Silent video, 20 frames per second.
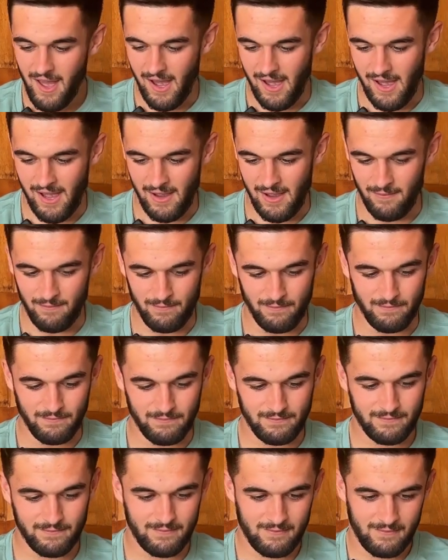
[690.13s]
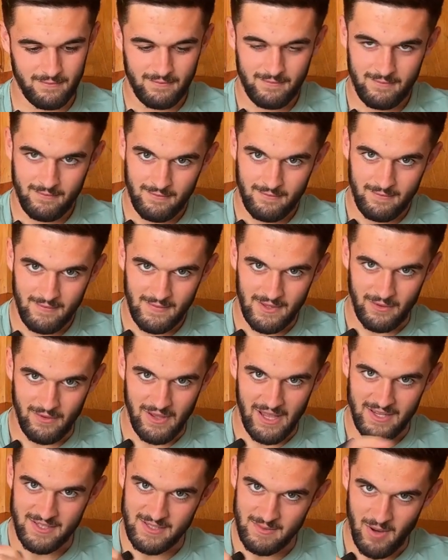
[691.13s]
Little
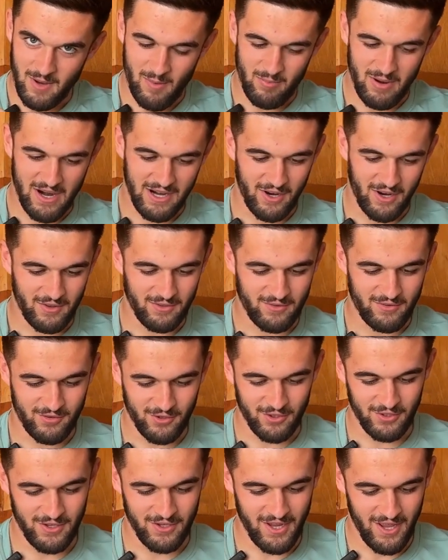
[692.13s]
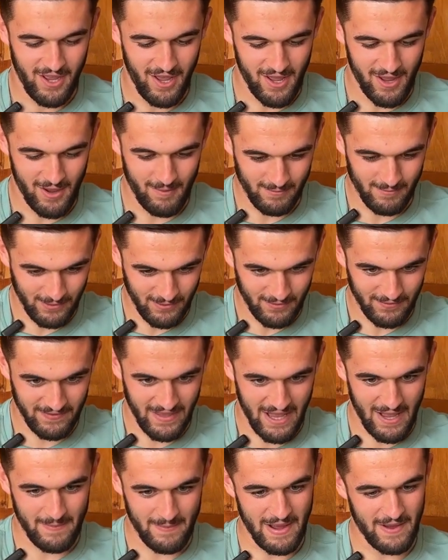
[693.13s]
ASMR bracket on the front. Love
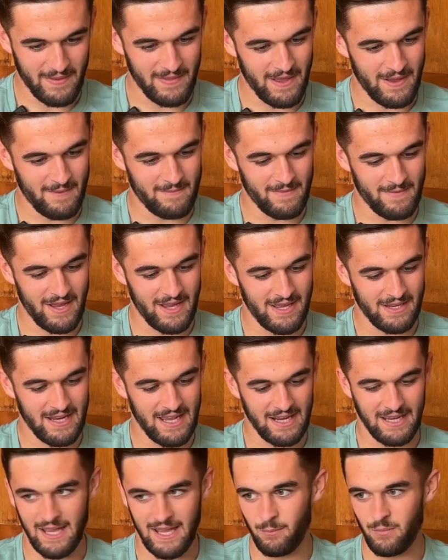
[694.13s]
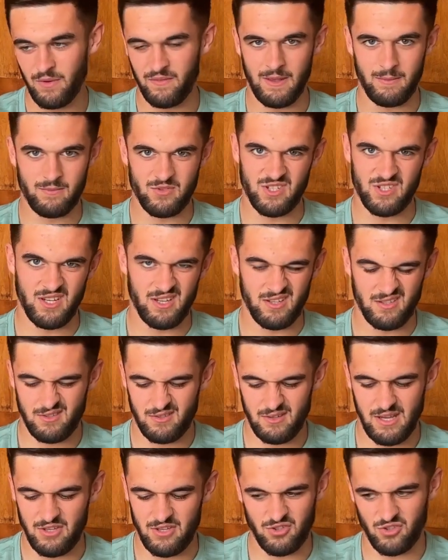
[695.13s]
that about them. And again, with them jeans,
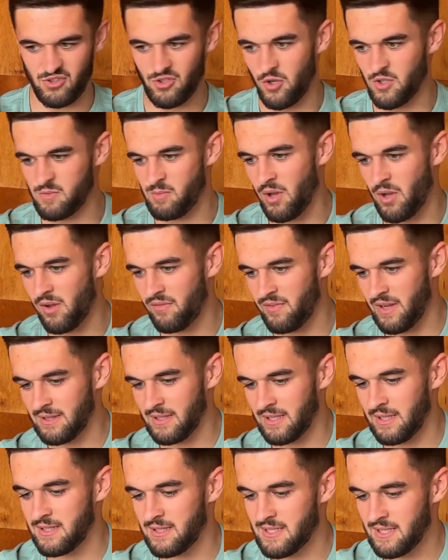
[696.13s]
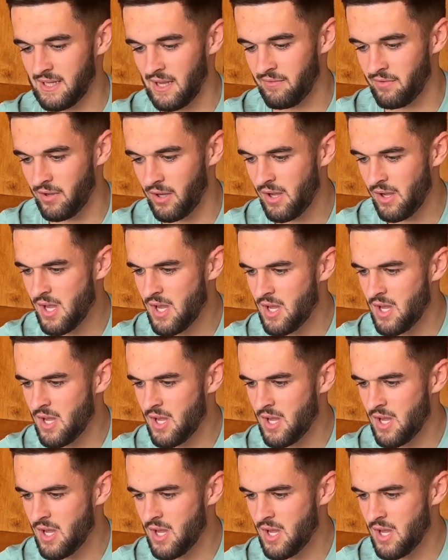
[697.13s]
it just goes perfectly together.